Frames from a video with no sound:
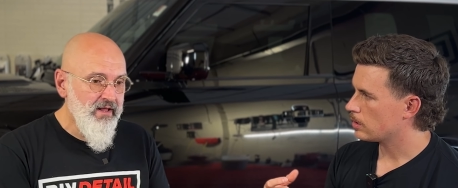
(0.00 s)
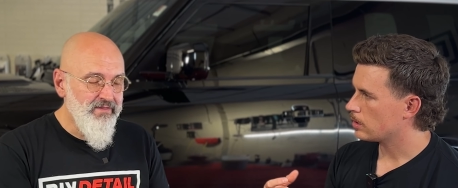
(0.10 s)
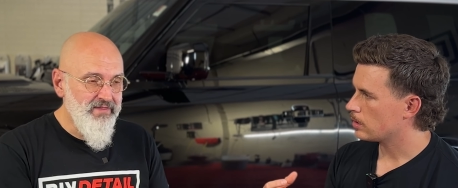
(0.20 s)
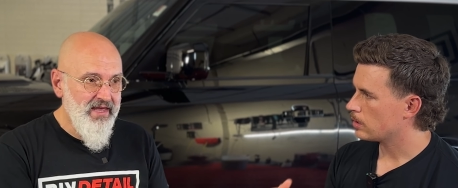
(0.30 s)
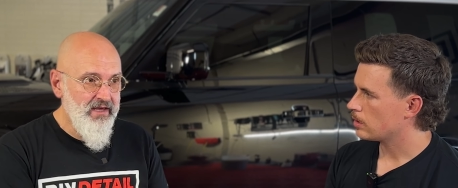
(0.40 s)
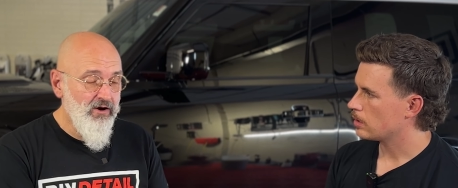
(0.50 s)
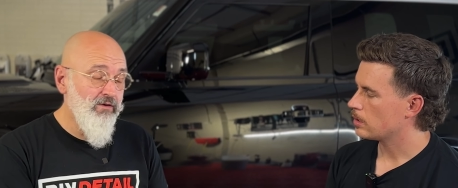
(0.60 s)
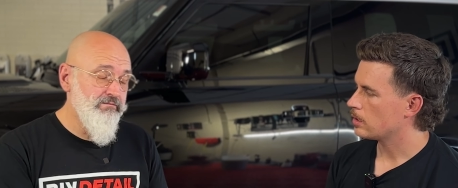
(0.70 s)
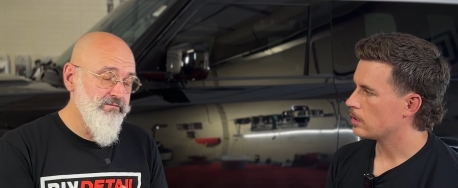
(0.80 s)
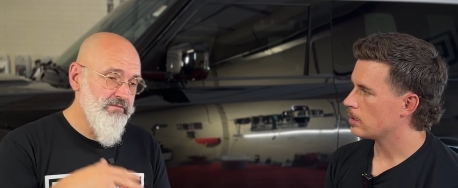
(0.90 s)
Speaker 1: they,
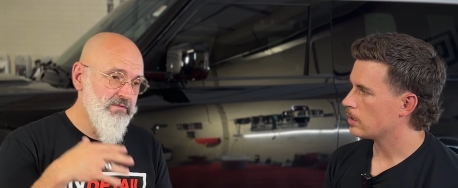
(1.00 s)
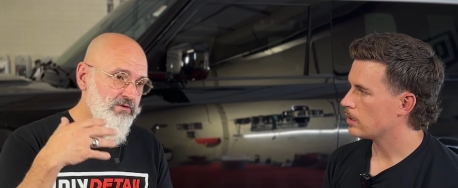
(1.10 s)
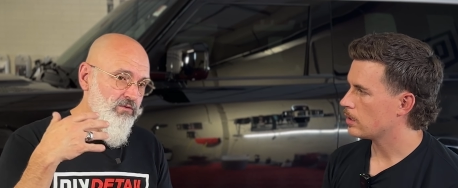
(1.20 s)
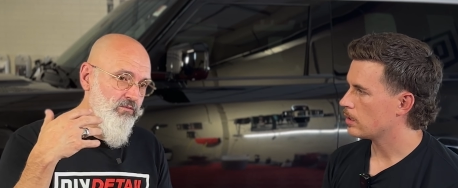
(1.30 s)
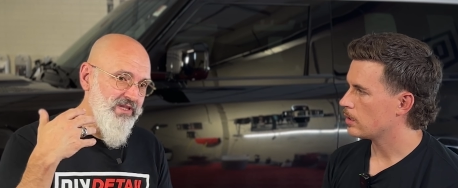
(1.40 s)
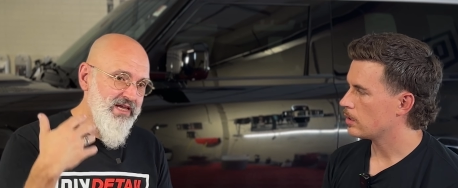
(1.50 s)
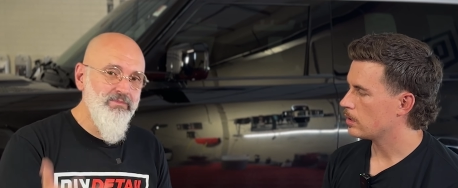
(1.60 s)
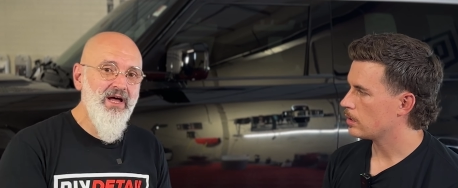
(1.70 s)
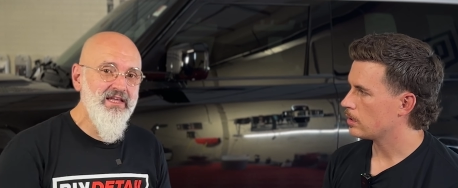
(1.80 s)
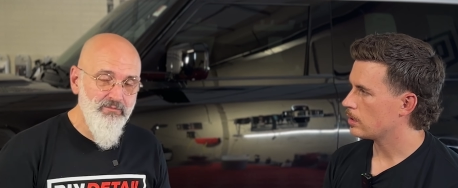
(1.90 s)
when they
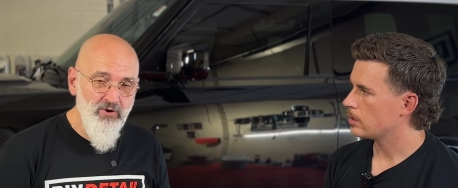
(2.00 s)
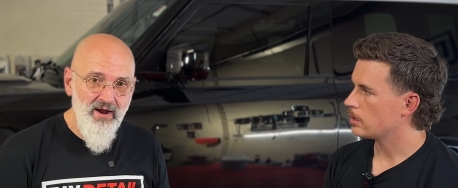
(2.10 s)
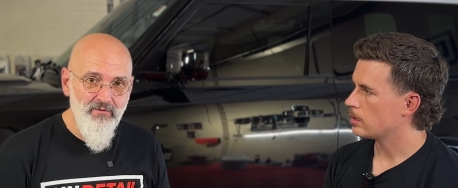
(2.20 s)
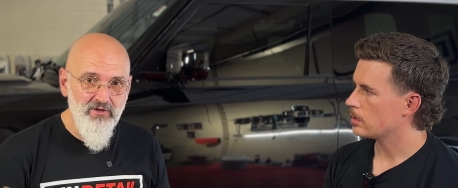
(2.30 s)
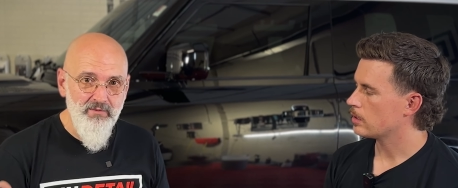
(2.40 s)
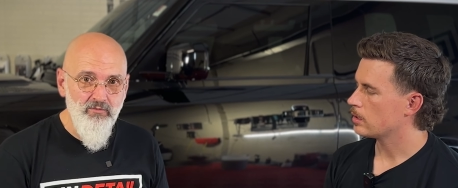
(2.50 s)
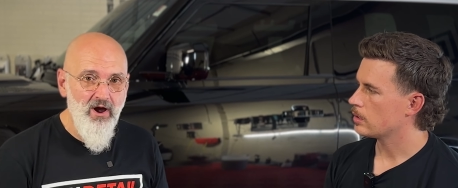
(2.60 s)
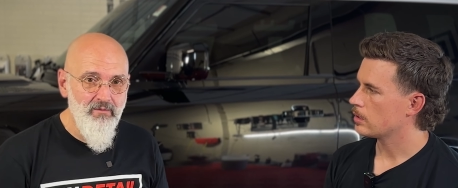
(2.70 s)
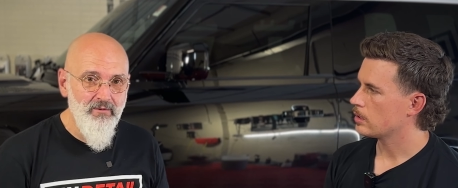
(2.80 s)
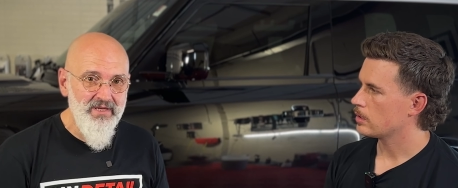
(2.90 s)
applied the primer, they
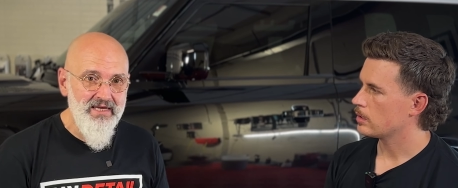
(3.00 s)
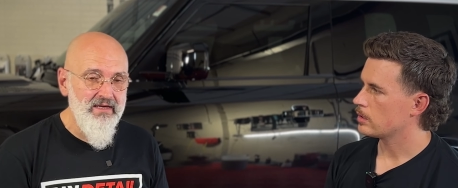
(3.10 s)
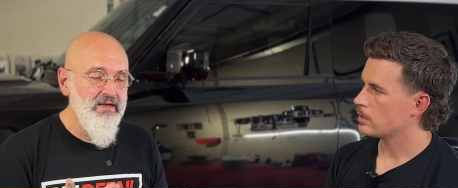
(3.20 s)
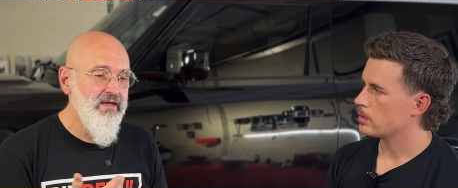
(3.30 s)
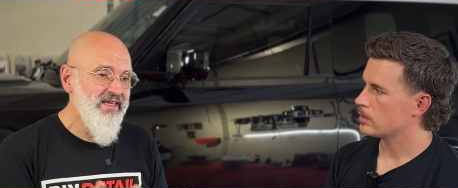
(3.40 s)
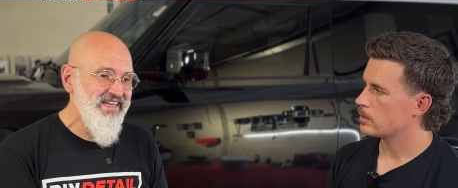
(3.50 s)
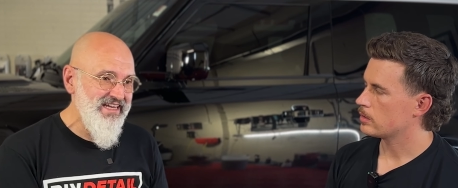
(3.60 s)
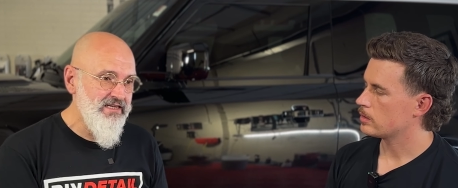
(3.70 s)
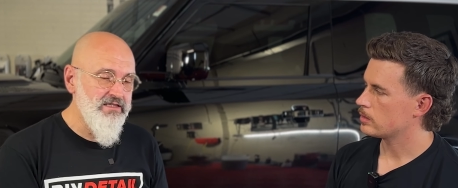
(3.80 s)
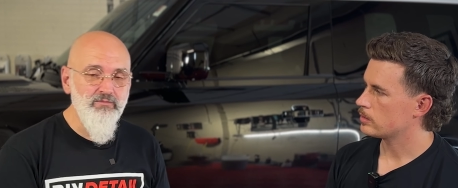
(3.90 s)
probably
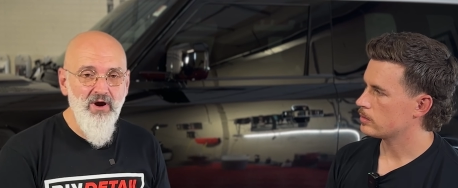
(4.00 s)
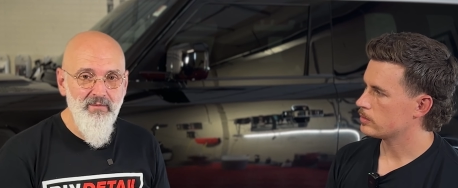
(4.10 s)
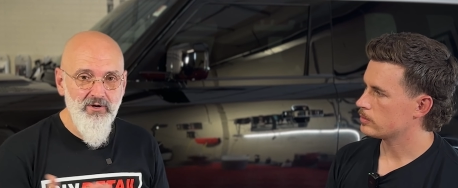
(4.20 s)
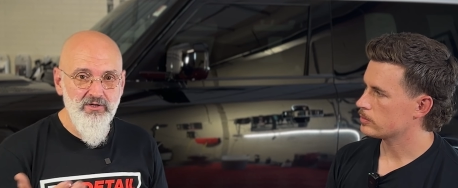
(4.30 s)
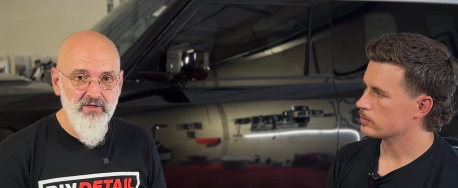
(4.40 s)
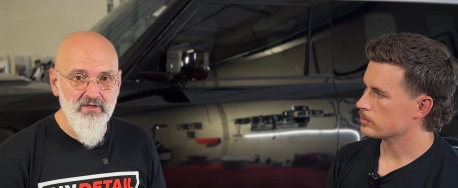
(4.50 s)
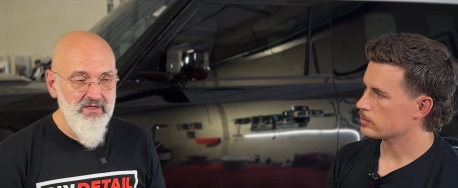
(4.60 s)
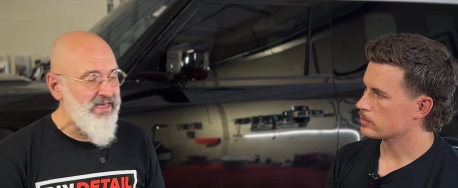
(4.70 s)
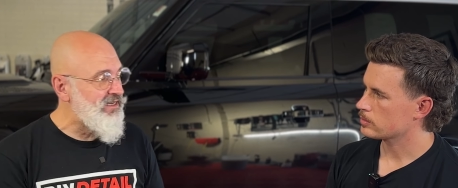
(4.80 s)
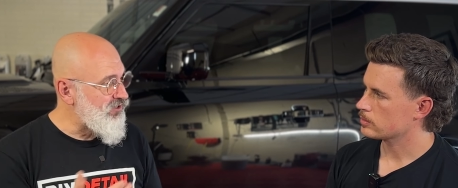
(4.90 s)
heated the primer to
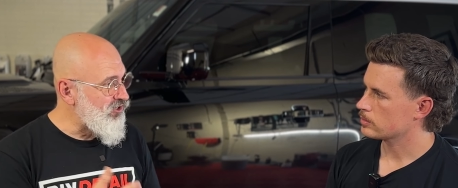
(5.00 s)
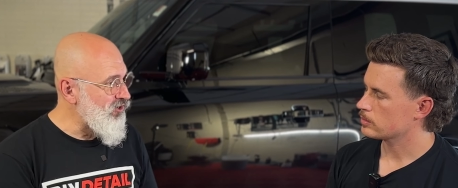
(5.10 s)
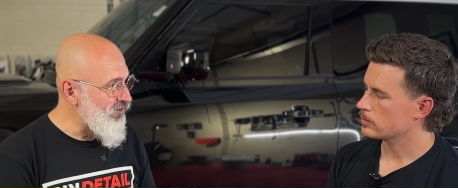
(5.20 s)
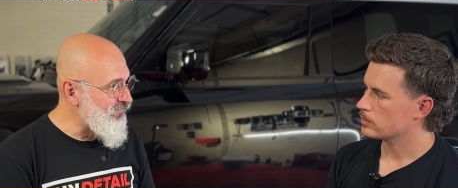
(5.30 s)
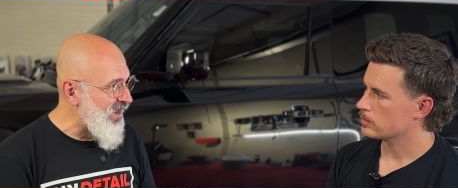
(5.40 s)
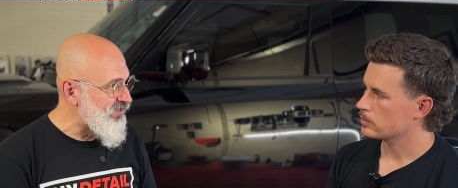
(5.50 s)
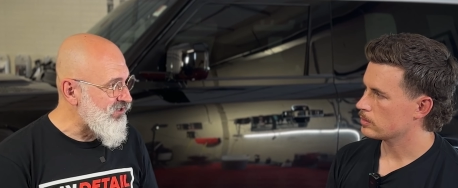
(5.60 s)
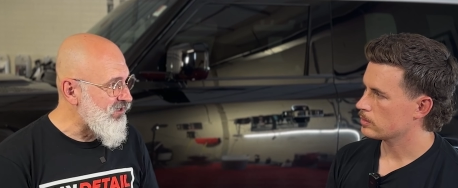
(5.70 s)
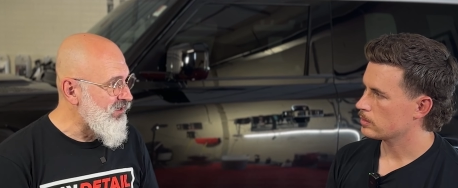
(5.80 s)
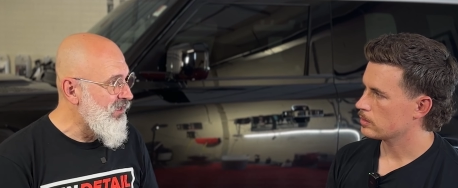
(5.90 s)
get it to cure
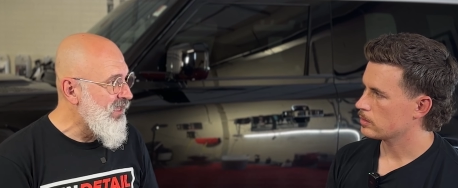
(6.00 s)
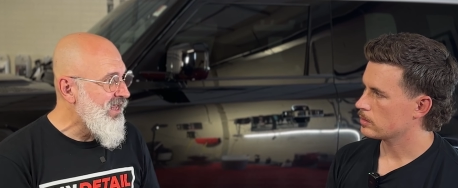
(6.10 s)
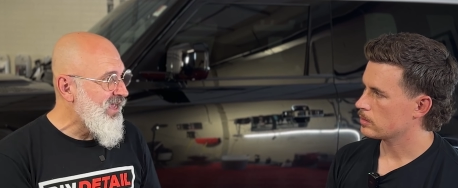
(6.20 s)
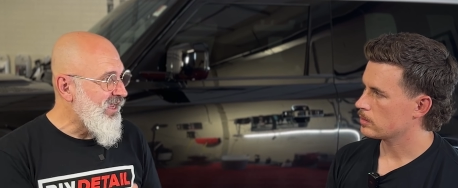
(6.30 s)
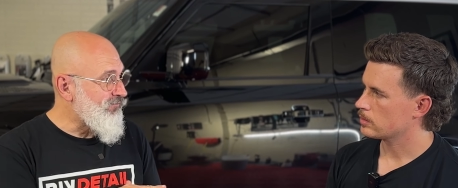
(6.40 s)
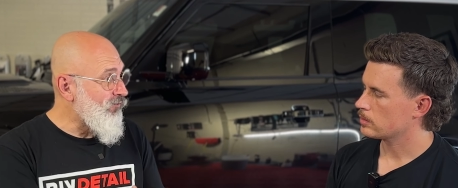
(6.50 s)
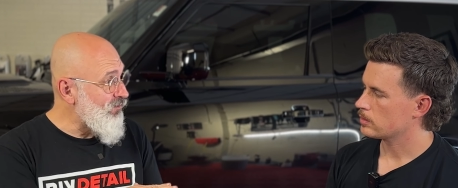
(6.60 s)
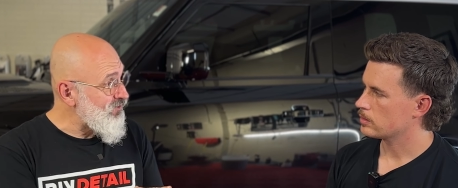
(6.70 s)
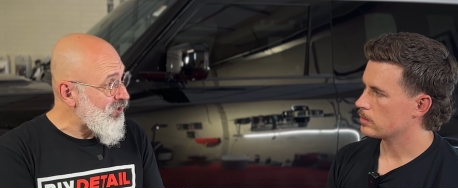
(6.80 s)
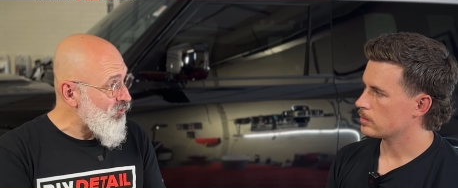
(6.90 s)
faster. It
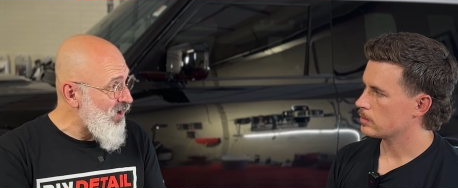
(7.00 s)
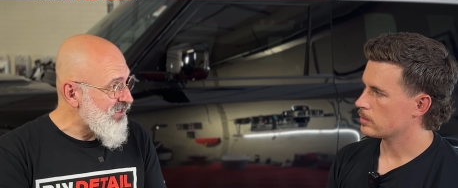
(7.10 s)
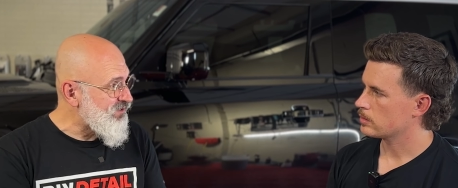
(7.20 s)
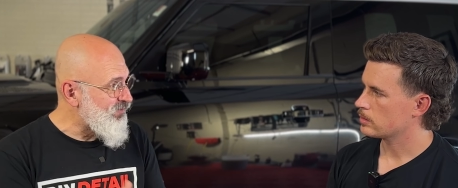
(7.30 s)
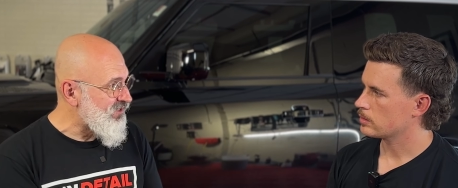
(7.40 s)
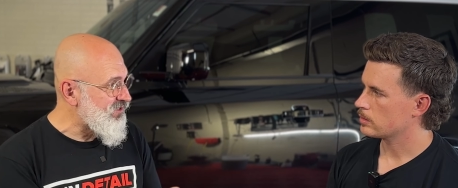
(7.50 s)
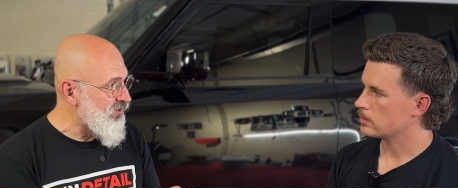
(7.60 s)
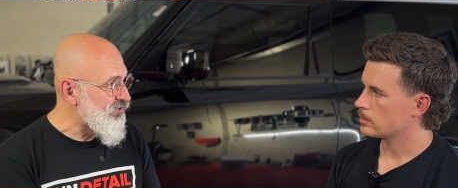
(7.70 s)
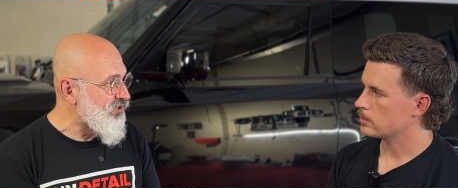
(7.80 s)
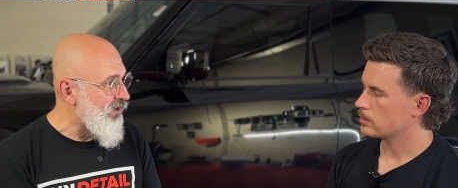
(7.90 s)
forms a crust, but there's
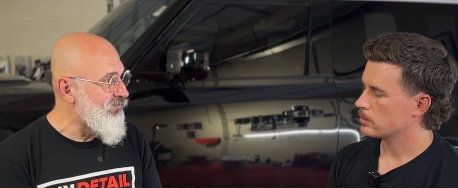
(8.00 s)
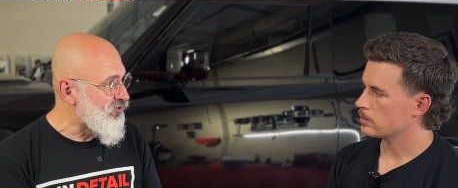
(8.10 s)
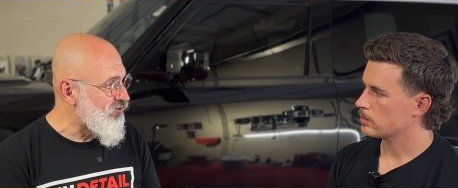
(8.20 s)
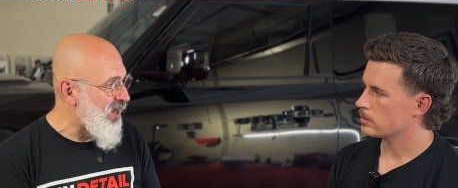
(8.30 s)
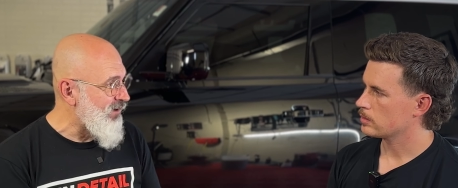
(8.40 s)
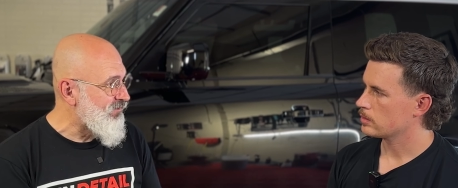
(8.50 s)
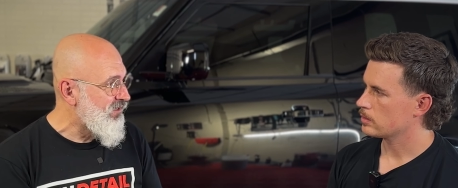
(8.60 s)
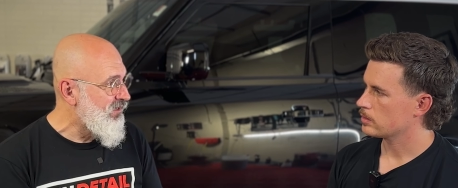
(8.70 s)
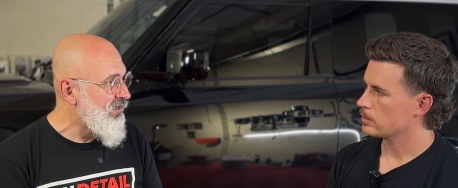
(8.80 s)
still solvent trapped.